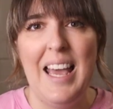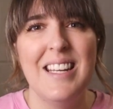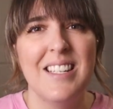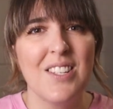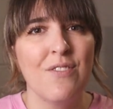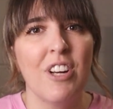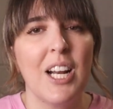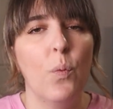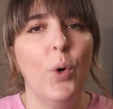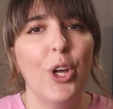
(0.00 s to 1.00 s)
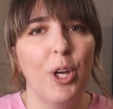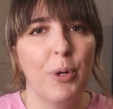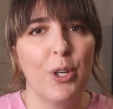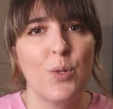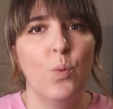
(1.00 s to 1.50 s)
It doesn't really work
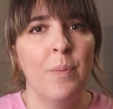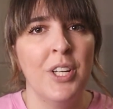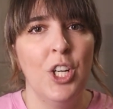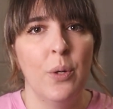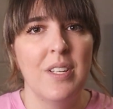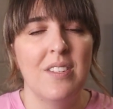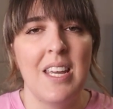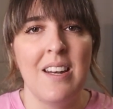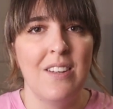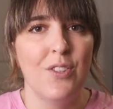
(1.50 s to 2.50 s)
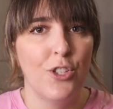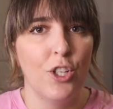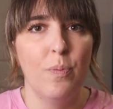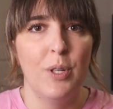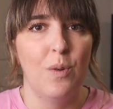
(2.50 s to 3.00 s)
because women who are seen as
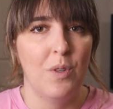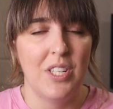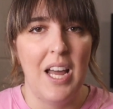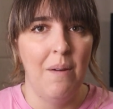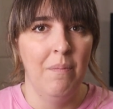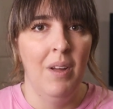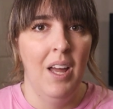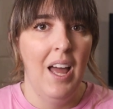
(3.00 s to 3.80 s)
stupid or dumb